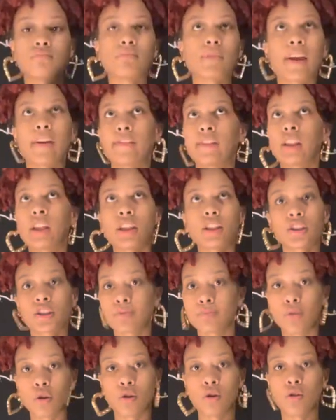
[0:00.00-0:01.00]
Everything's
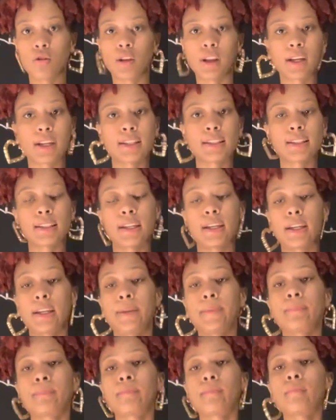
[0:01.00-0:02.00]
small, like I
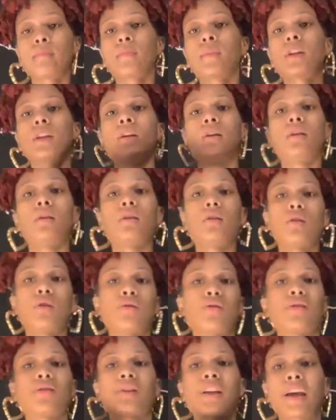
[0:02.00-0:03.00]
said,
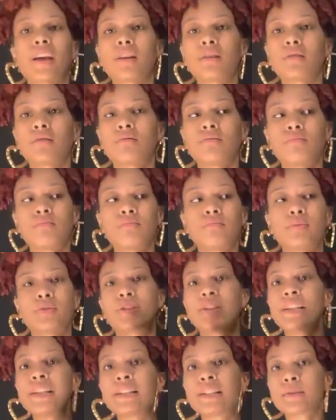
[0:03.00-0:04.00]
or like
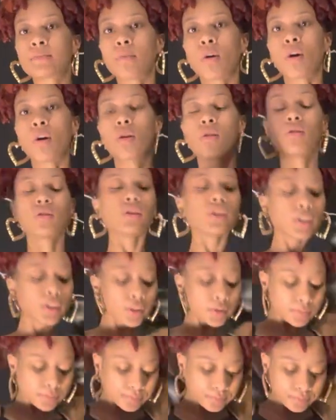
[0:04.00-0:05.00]
petite small, you know.
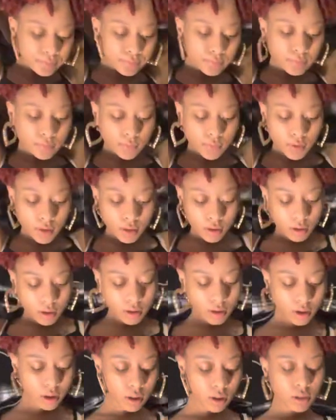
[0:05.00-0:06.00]

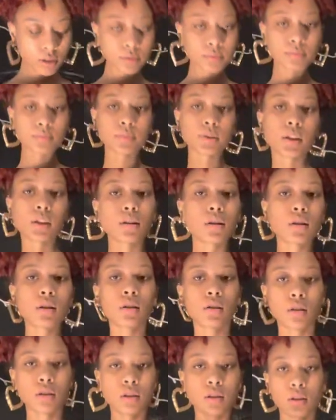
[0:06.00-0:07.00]
Um,
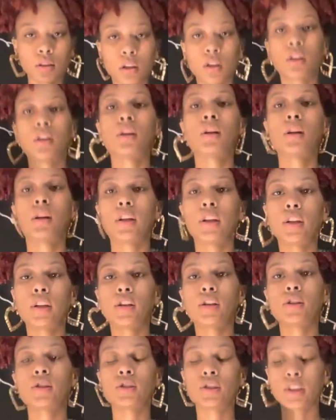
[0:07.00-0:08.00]
you
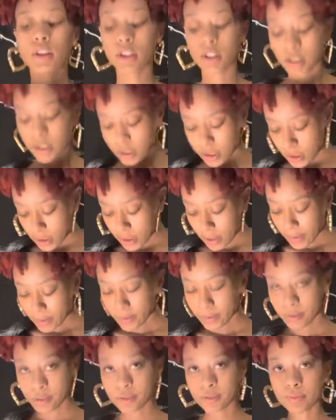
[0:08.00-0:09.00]
could just
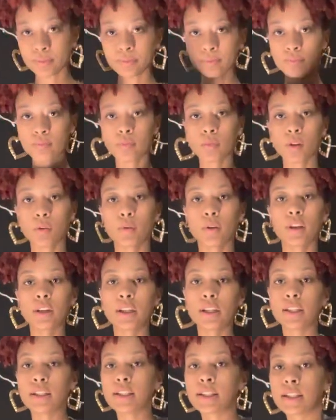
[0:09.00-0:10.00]
wear
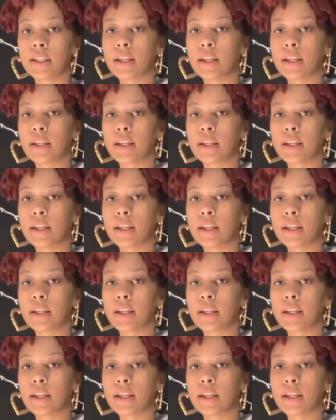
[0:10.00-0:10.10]
this.